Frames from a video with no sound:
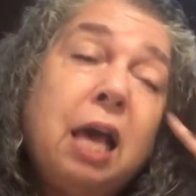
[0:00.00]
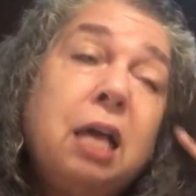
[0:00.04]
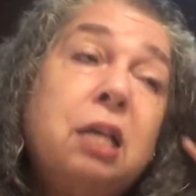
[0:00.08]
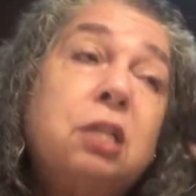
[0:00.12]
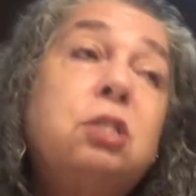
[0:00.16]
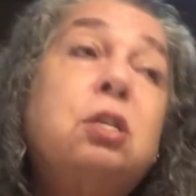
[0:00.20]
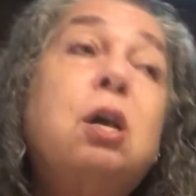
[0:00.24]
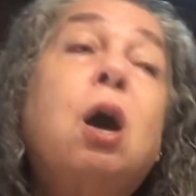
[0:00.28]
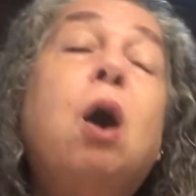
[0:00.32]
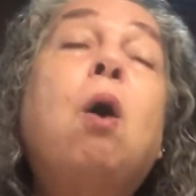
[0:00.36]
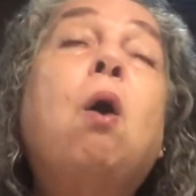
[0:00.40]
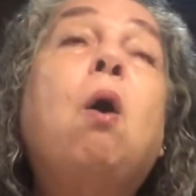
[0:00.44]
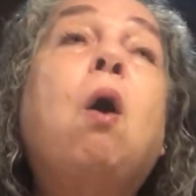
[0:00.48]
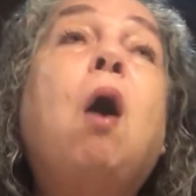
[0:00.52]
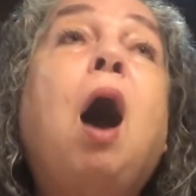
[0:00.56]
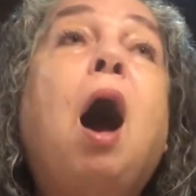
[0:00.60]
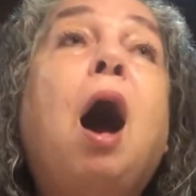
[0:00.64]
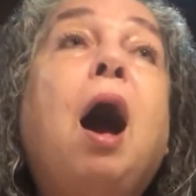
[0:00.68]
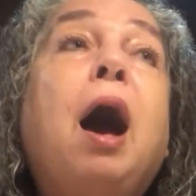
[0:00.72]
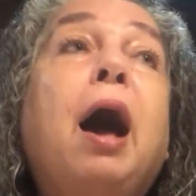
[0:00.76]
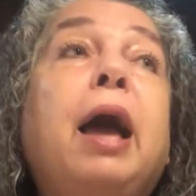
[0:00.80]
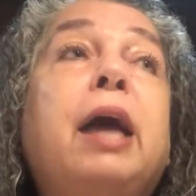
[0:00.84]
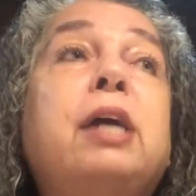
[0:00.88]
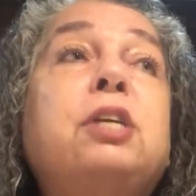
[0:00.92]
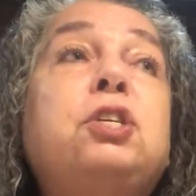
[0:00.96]
So
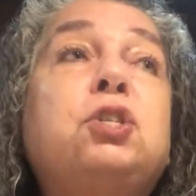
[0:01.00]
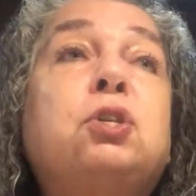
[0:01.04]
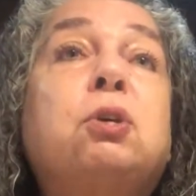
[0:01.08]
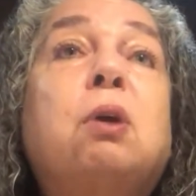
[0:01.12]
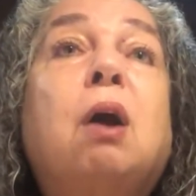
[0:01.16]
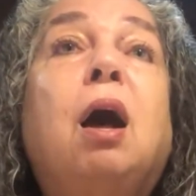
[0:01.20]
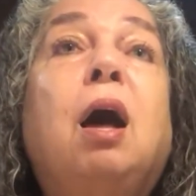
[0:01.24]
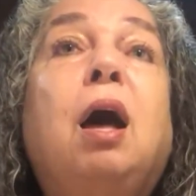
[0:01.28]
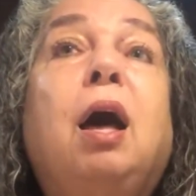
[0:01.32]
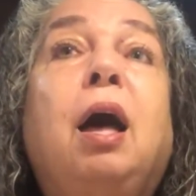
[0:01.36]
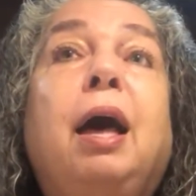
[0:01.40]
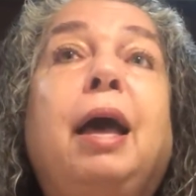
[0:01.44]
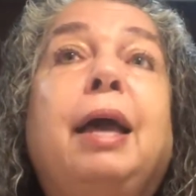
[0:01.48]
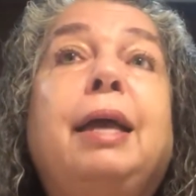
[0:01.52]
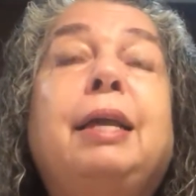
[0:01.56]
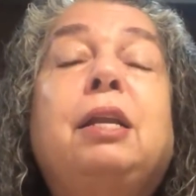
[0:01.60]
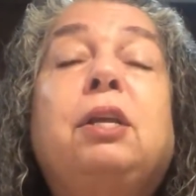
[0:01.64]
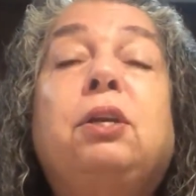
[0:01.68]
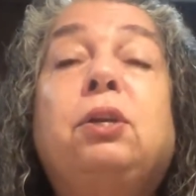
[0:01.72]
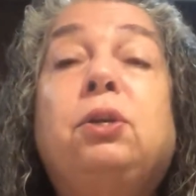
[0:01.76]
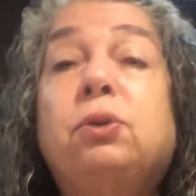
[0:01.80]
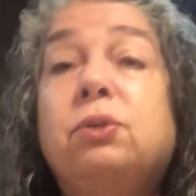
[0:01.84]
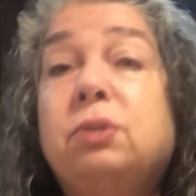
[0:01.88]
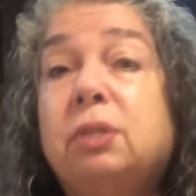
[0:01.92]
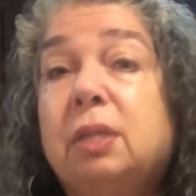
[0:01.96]
I
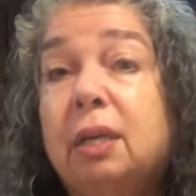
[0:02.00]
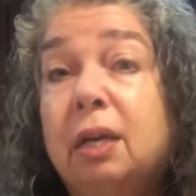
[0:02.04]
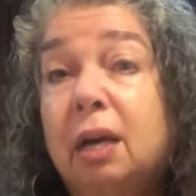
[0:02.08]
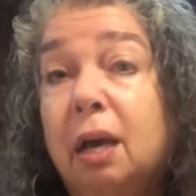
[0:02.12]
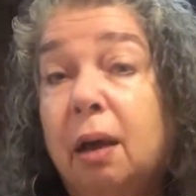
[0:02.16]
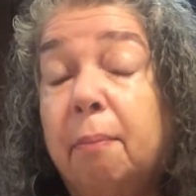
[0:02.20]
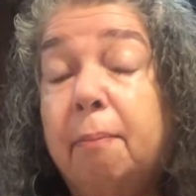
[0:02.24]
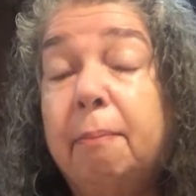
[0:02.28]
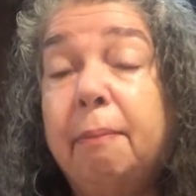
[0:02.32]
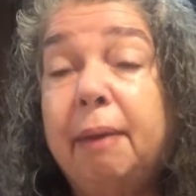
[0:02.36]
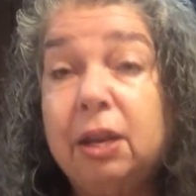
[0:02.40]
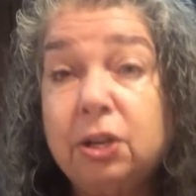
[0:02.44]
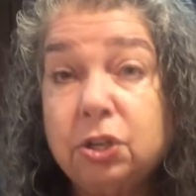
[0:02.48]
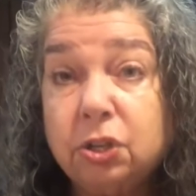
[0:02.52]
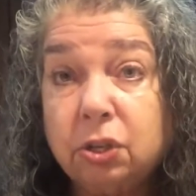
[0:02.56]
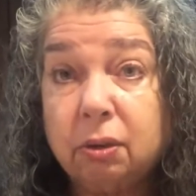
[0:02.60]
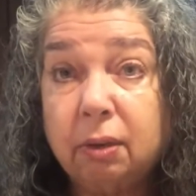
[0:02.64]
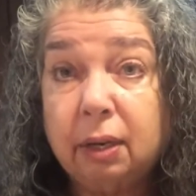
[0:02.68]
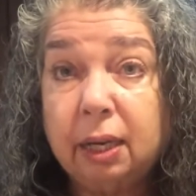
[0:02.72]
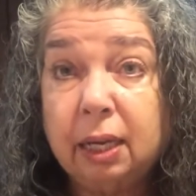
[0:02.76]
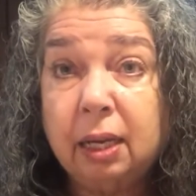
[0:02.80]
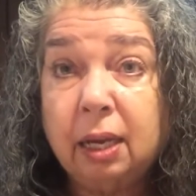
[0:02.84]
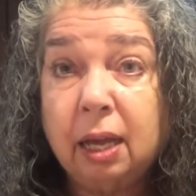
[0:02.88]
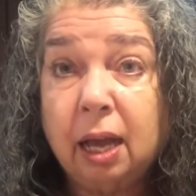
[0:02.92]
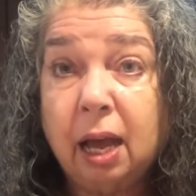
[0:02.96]
tried using a
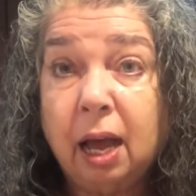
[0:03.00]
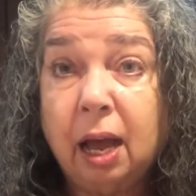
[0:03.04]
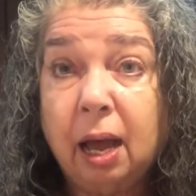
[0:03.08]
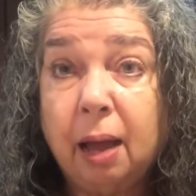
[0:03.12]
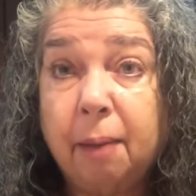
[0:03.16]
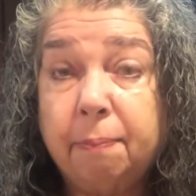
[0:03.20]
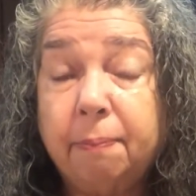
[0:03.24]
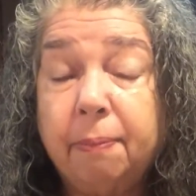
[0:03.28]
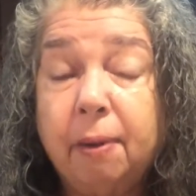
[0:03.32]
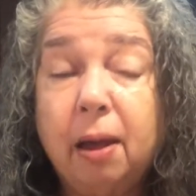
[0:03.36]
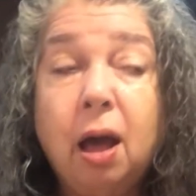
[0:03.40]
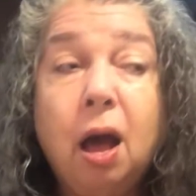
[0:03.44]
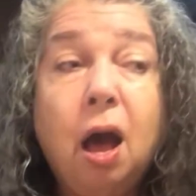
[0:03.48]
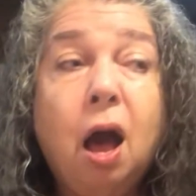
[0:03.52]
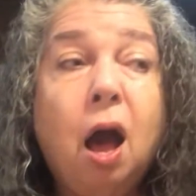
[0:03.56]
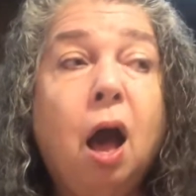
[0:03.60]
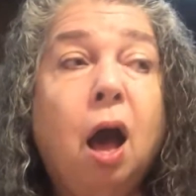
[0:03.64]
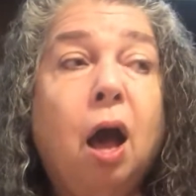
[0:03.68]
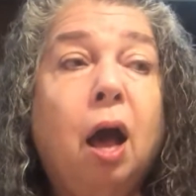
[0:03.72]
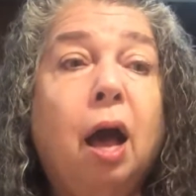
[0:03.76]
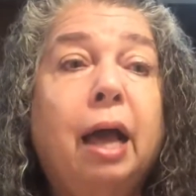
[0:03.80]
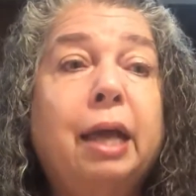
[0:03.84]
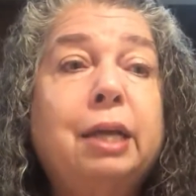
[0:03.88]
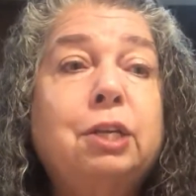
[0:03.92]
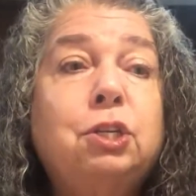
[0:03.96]
measuring cup,
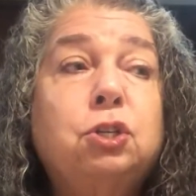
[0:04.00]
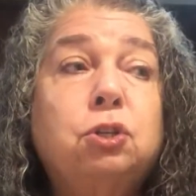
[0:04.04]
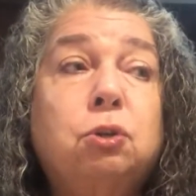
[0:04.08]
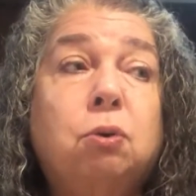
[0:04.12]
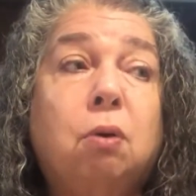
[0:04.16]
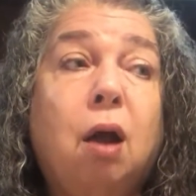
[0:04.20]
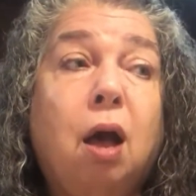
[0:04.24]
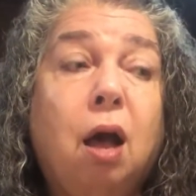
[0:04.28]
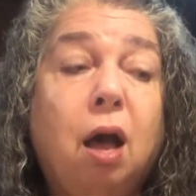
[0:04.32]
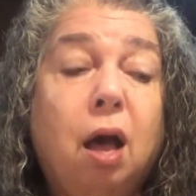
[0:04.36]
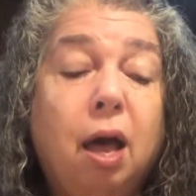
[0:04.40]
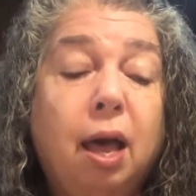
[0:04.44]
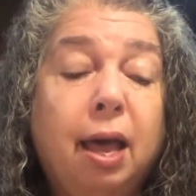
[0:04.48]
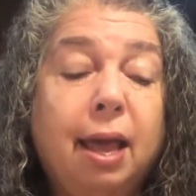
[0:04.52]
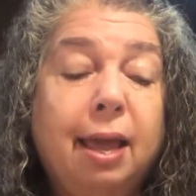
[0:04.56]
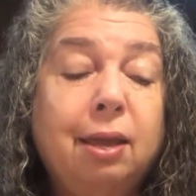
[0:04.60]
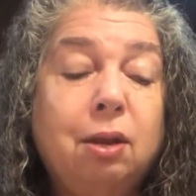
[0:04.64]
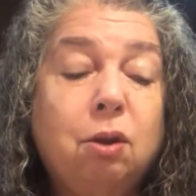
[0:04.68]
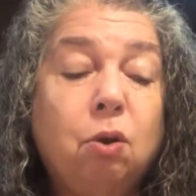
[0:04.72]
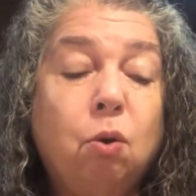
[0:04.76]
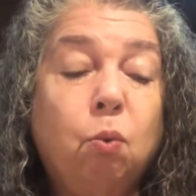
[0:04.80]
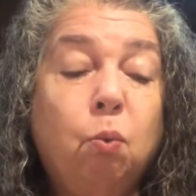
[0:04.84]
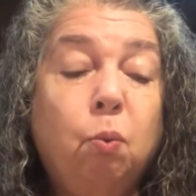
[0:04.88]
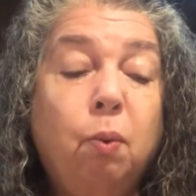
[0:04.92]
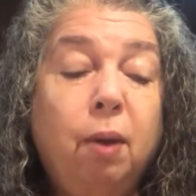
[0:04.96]
I
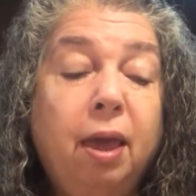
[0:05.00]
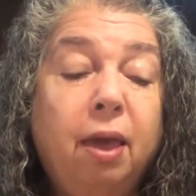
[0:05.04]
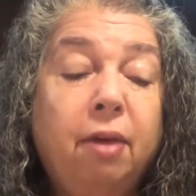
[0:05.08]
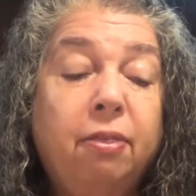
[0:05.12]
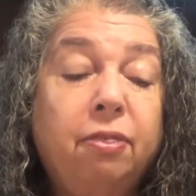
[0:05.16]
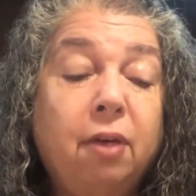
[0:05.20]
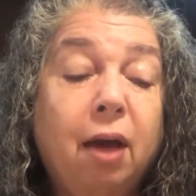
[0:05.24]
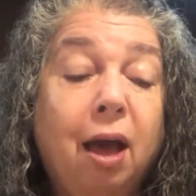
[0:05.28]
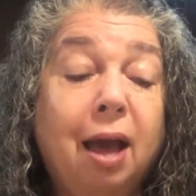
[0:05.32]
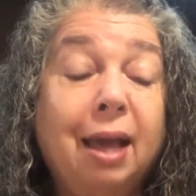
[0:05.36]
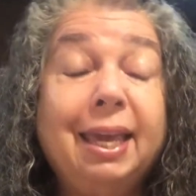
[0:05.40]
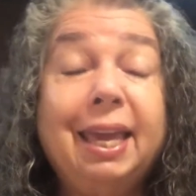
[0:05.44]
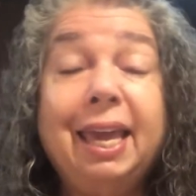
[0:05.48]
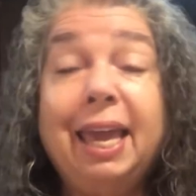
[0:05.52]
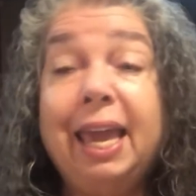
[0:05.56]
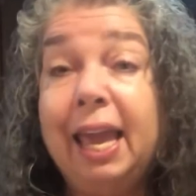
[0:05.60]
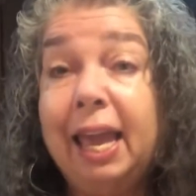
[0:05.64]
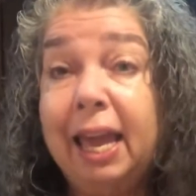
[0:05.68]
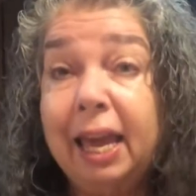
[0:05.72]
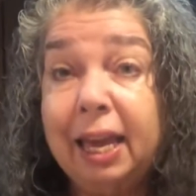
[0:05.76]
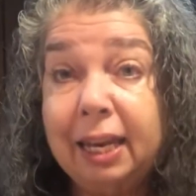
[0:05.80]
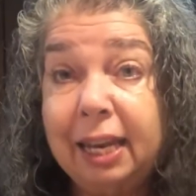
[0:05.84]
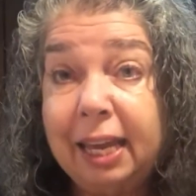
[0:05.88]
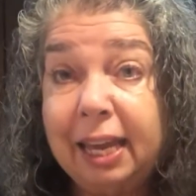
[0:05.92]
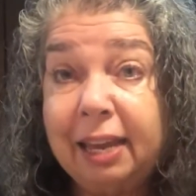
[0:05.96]
tried with a
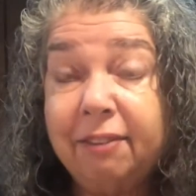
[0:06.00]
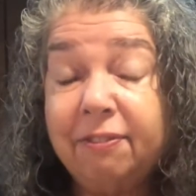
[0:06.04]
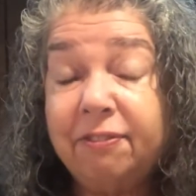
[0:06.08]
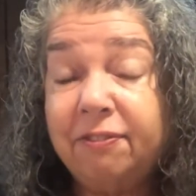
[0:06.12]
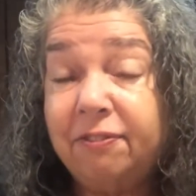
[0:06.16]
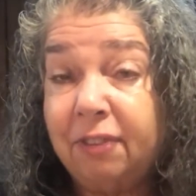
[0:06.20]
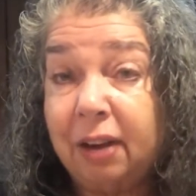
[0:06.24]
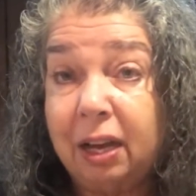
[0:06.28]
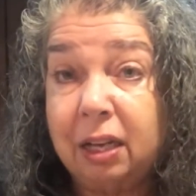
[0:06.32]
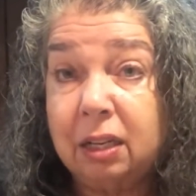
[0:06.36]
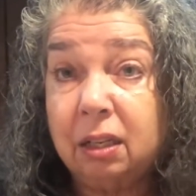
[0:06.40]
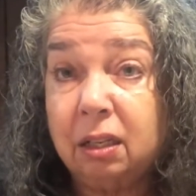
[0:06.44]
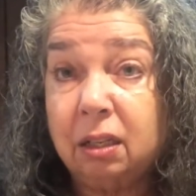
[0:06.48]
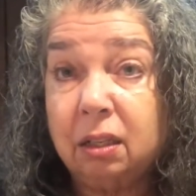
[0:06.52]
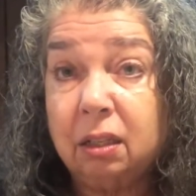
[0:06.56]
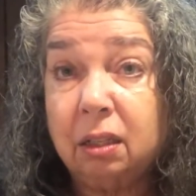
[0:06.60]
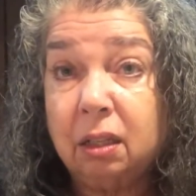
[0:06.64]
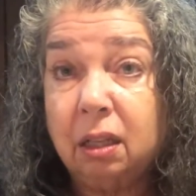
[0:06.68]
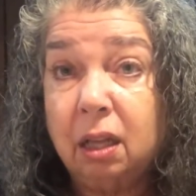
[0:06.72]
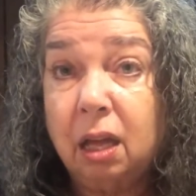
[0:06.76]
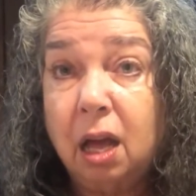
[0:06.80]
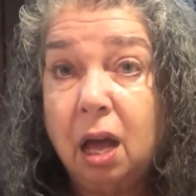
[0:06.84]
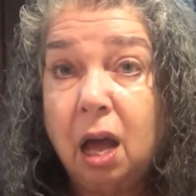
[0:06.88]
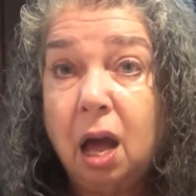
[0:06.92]
canning funnel,